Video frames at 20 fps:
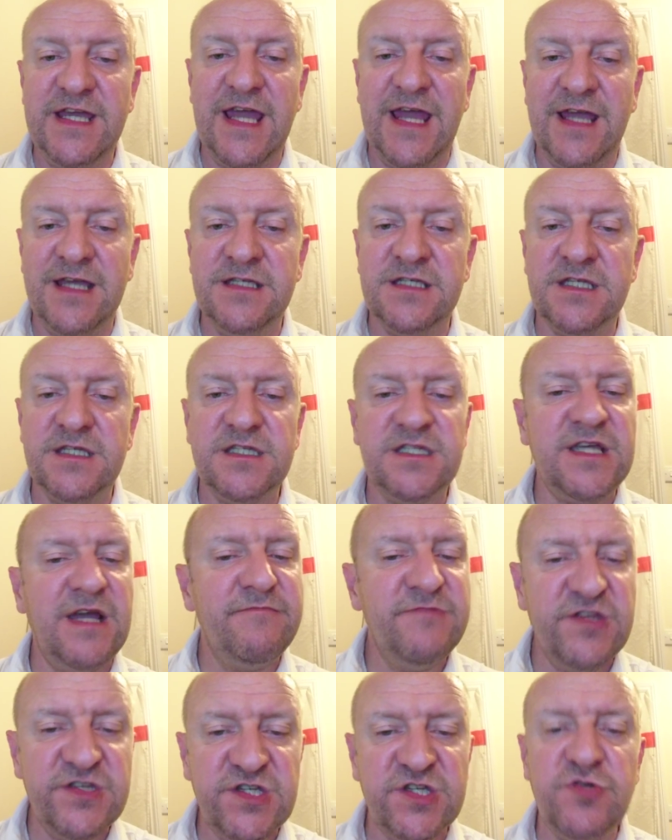gangs.
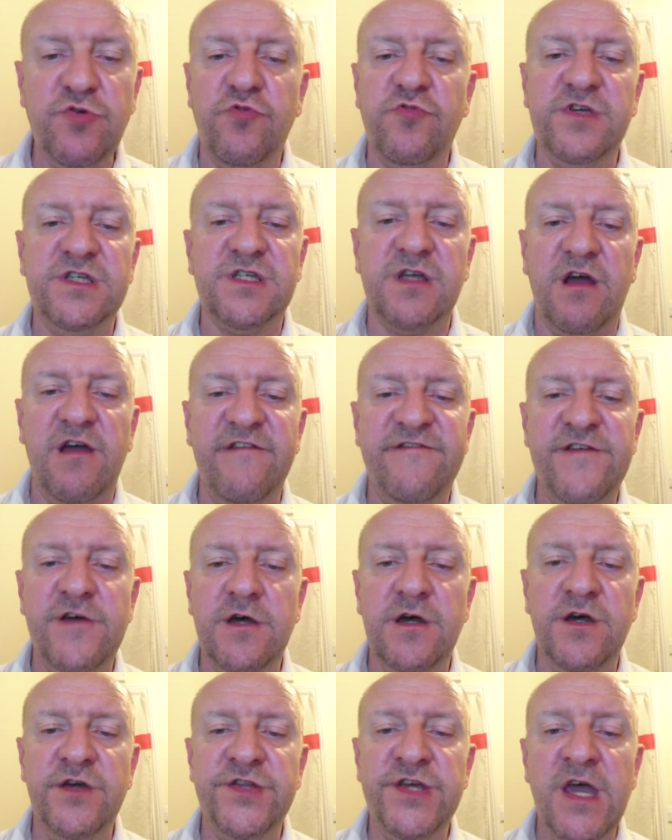Some of the stories I've
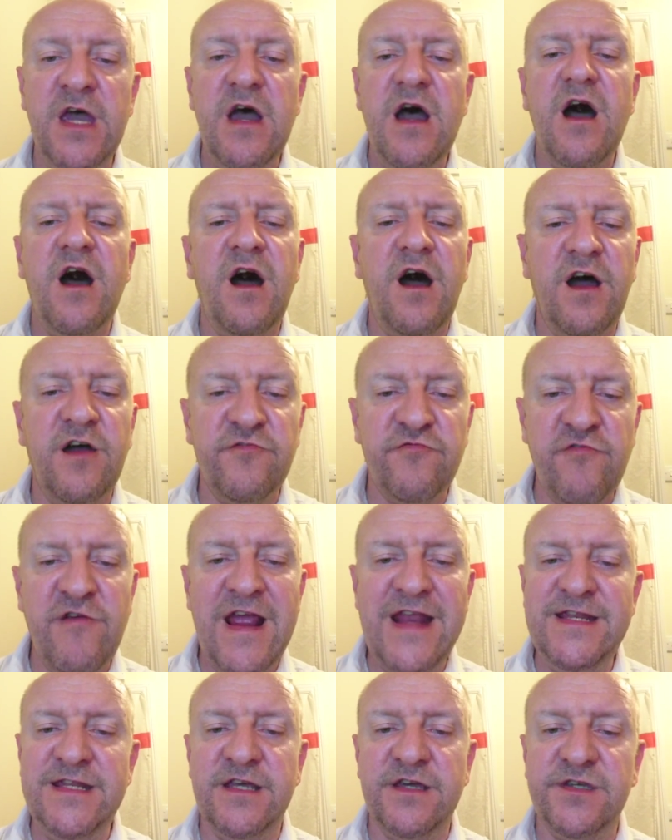heard are
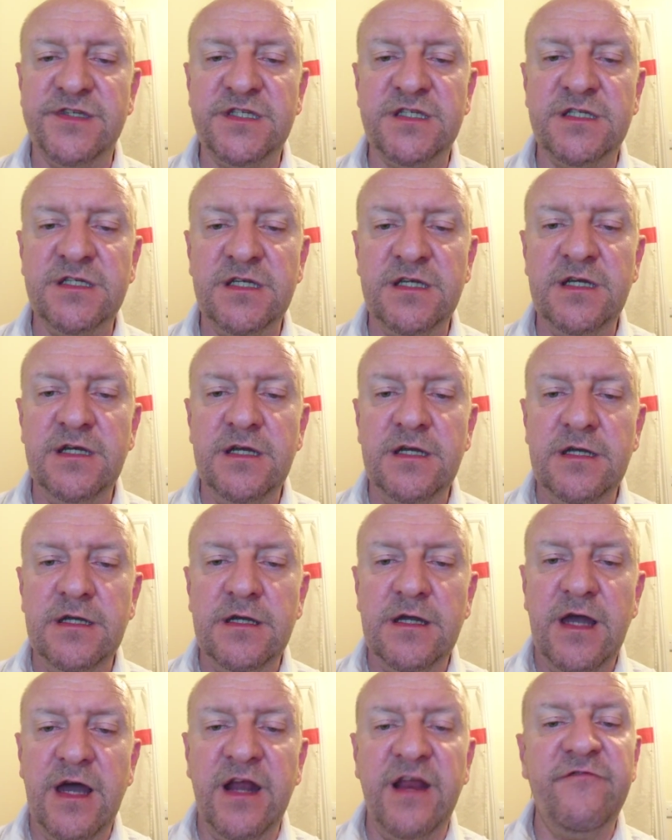horrendous.
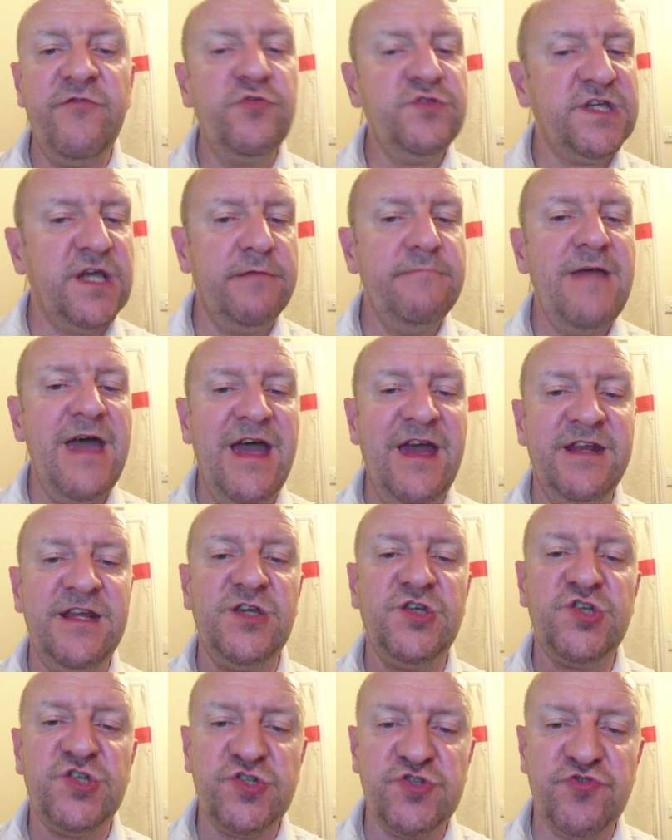And I've also met an
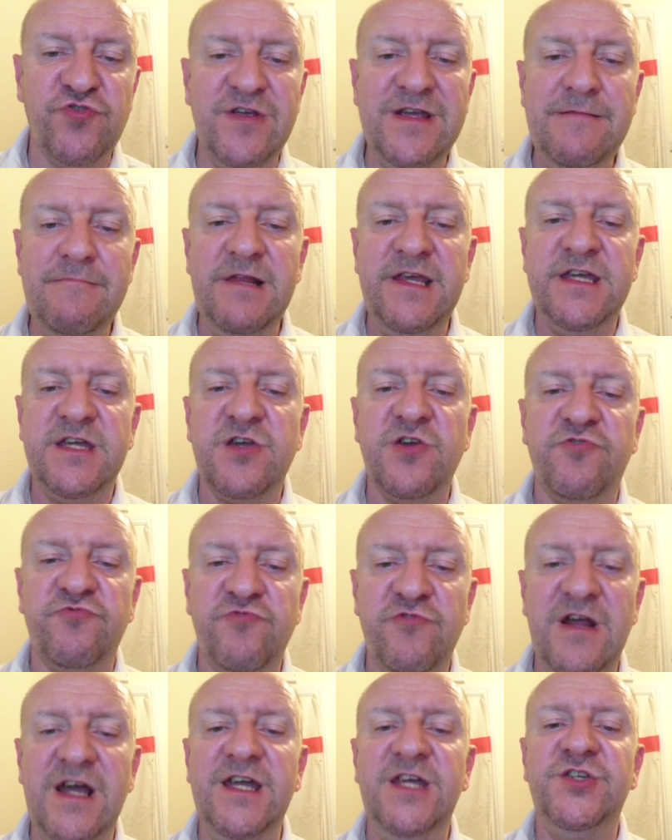extremely
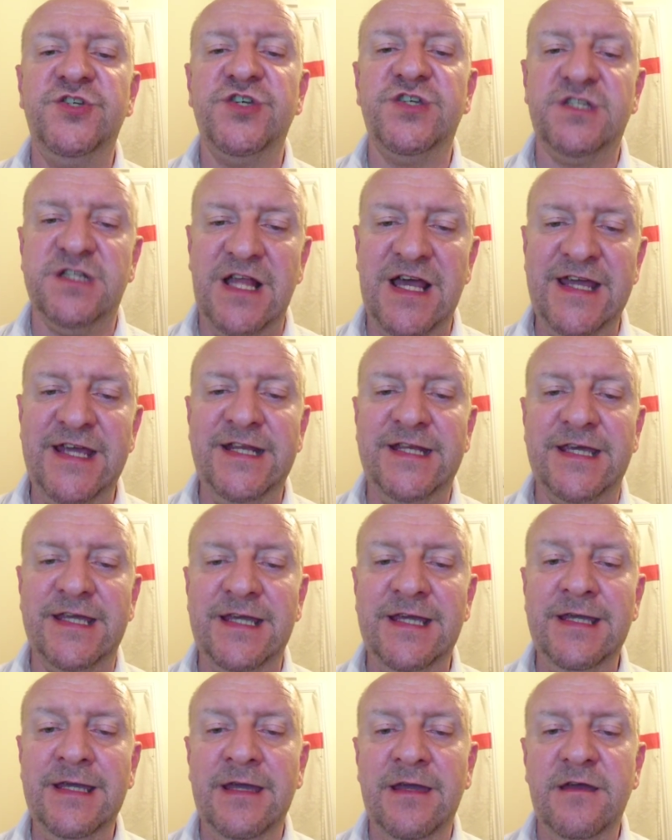courageous
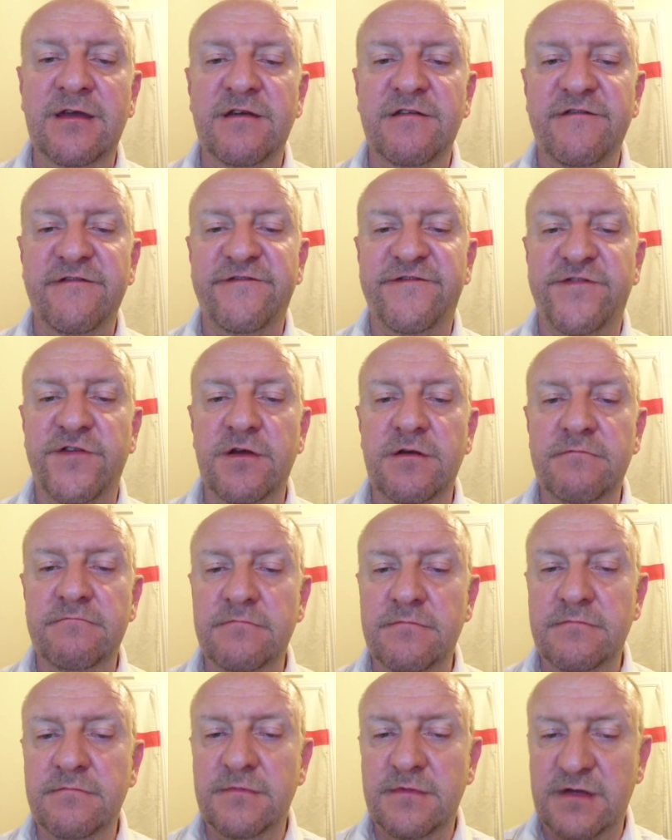lady
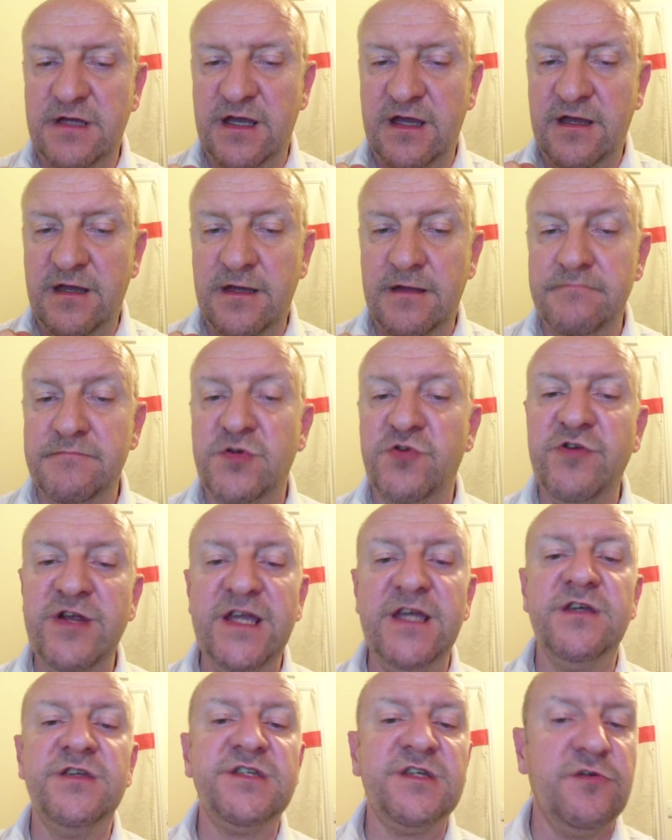from
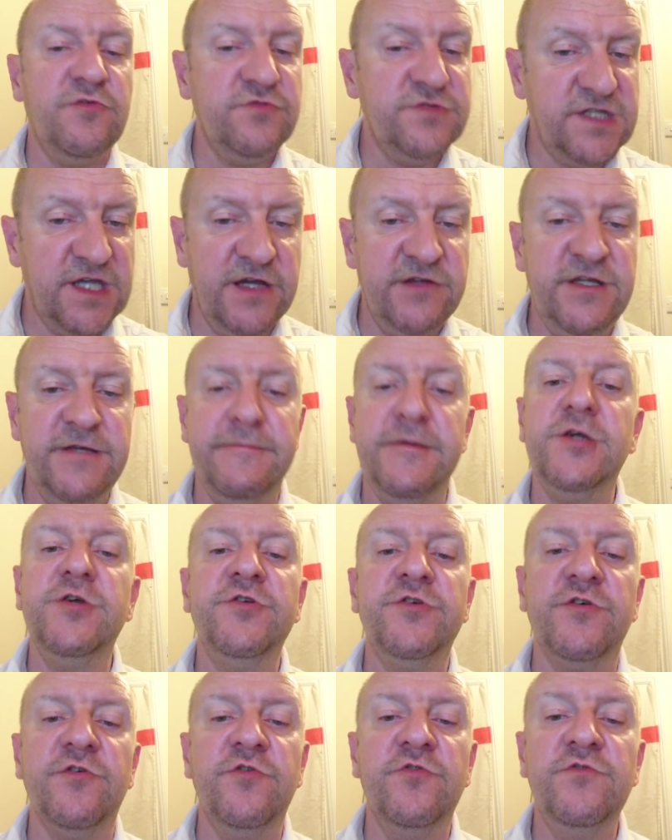Marius called Tony
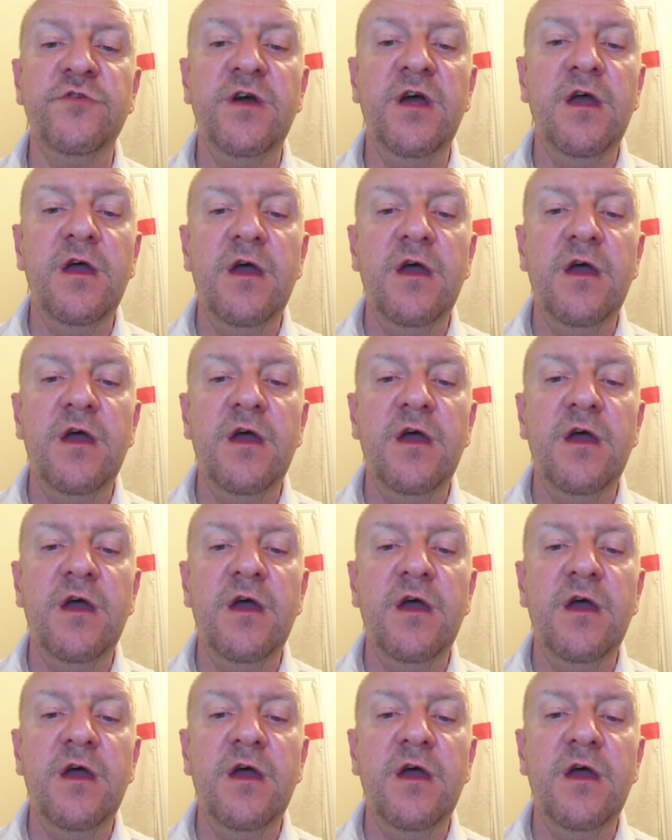Bugle,